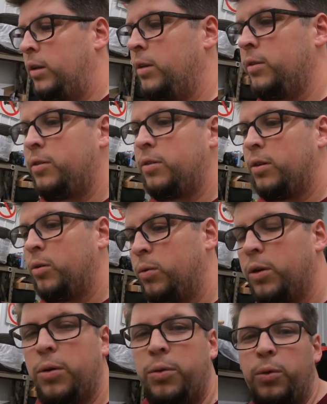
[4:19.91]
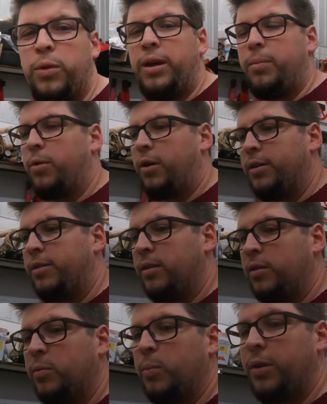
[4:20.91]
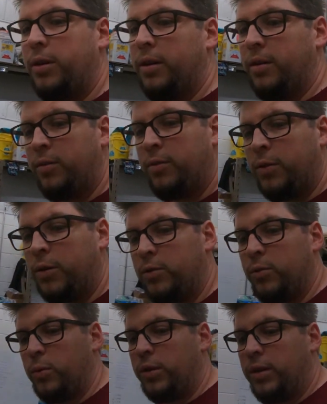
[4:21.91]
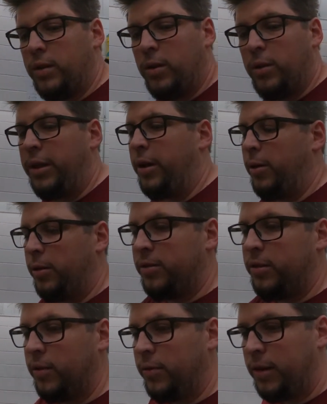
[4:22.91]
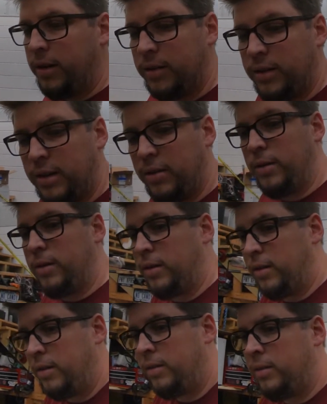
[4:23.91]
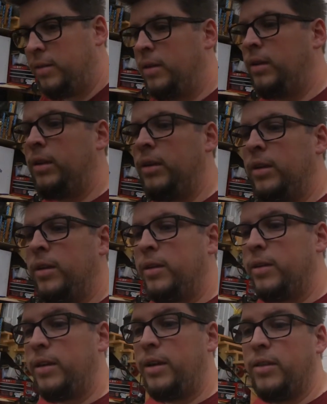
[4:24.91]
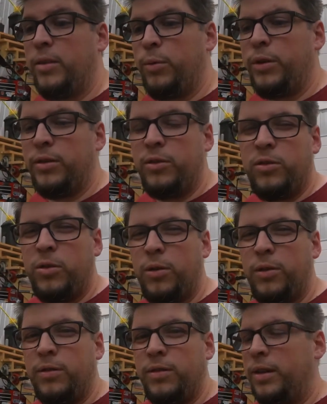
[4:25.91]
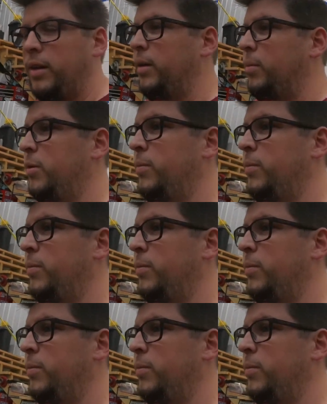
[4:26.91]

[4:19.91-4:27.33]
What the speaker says: So we'll go through that process, but first we'll get all that other stuff knocked out, and yeah, then we can start this thing up.